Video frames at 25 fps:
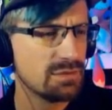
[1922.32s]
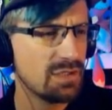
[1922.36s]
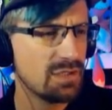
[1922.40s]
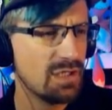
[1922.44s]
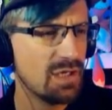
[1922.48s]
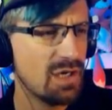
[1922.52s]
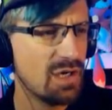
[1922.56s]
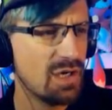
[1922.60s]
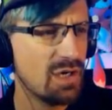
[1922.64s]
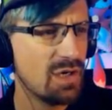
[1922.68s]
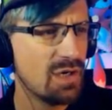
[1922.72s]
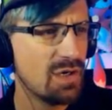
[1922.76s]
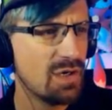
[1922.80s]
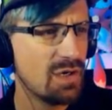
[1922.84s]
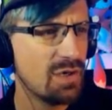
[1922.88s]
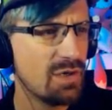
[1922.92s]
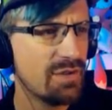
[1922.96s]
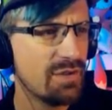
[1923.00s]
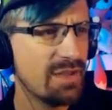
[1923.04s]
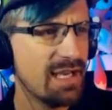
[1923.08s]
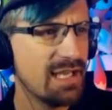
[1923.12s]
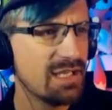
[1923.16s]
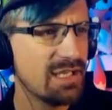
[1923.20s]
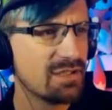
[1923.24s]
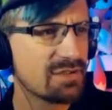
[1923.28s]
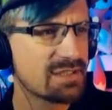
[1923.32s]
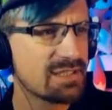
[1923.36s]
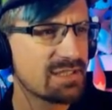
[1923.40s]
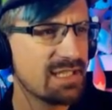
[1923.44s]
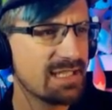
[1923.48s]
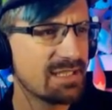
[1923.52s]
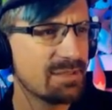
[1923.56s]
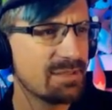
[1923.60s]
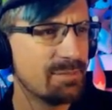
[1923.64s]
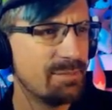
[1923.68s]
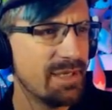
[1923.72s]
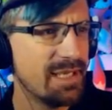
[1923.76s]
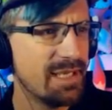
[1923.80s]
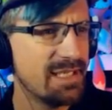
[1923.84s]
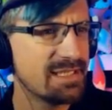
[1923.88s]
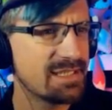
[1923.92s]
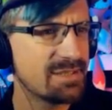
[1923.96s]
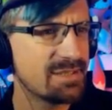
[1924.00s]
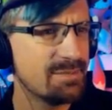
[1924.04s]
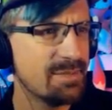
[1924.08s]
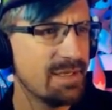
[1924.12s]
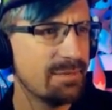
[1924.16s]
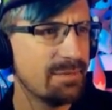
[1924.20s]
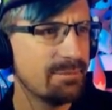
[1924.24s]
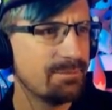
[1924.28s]
Oh, that looks like a
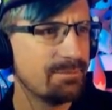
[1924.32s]
basement.